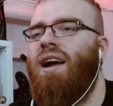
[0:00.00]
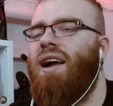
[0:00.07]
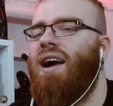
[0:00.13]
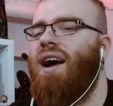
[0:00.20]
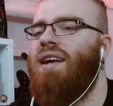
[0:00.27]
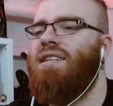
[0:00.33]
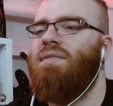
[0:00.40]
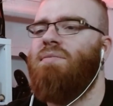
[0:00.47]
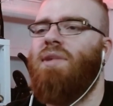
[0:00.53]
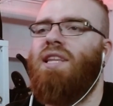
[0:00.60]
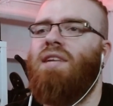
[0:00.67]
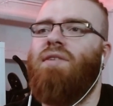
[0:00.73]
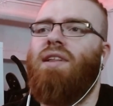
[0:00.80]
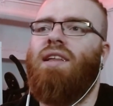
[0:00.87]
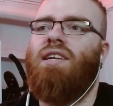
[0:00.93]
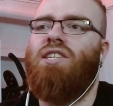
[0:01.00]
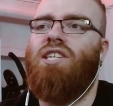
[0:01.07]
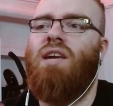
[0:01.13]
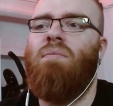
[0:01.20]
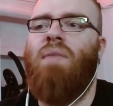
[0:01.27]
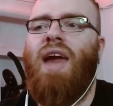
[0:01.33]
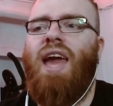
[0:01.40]
Guys, unbelievable.
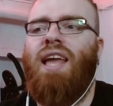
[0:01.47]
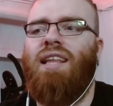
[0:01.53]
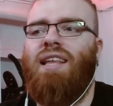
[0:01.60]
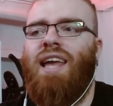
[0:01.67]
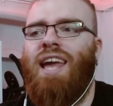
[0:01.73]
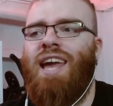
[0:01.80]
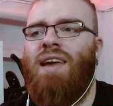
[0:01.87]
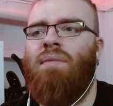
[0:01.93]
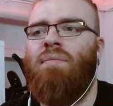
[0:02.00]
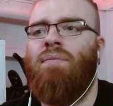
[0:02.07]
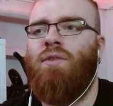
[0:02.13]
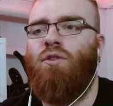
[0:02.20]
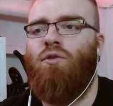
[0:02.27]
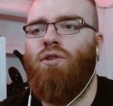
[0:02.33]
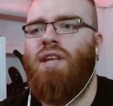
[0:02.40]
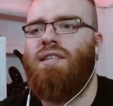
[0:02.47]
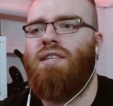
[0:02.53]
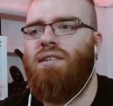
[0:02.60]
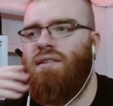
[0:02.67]
She made him do this.